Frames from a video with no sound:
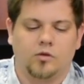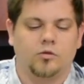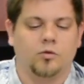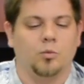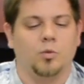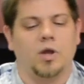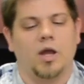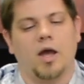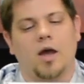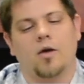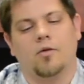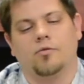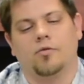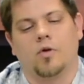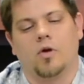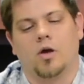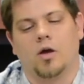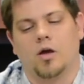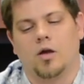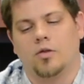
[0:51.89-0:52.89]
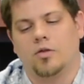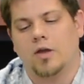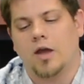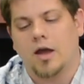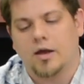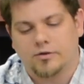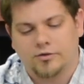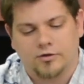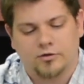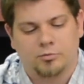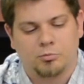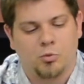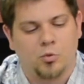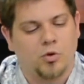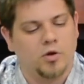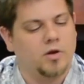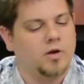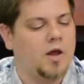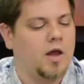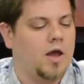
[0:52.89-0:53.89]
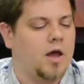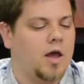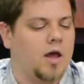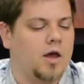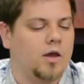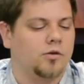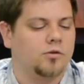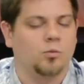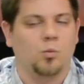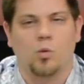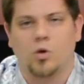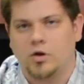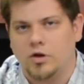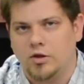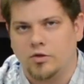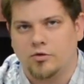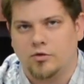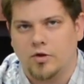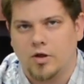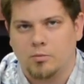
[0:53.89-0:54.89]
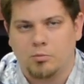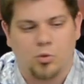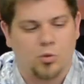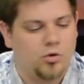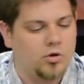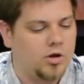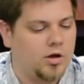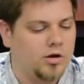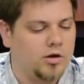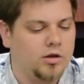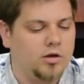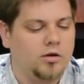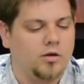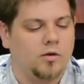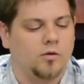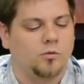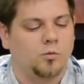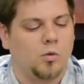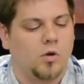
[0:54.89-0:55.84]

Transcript: So we have the access point has one Ethernet port on it, as